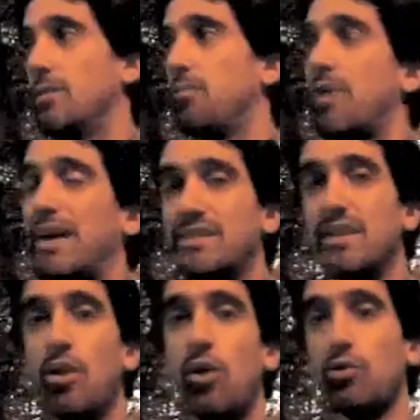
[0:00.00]

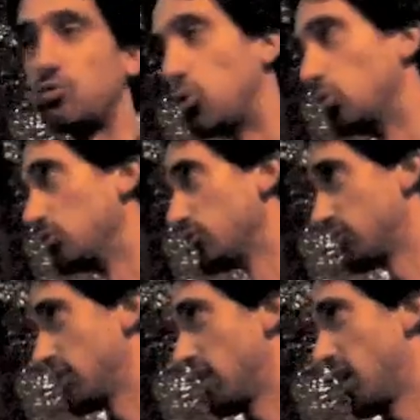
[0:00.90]
practical
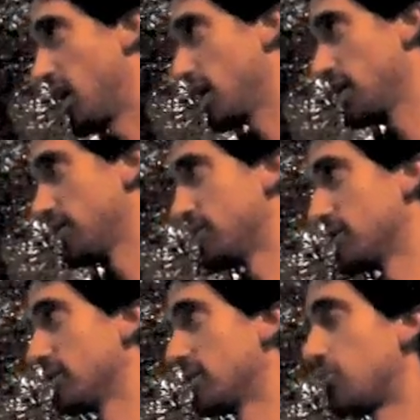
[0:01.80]
tools of
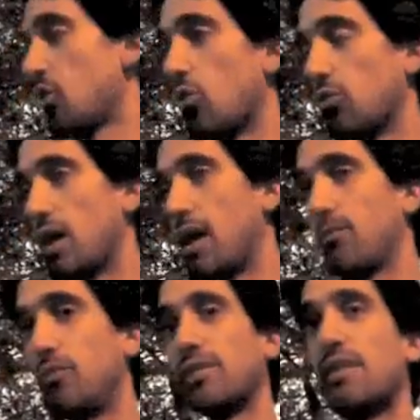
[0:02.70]
the
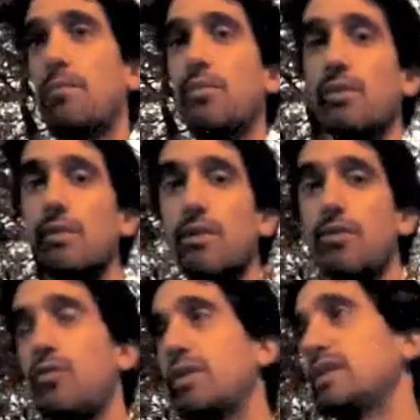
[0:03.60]
program. For example,
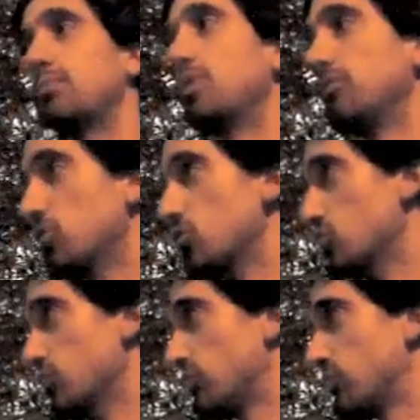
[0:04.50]
3D preview.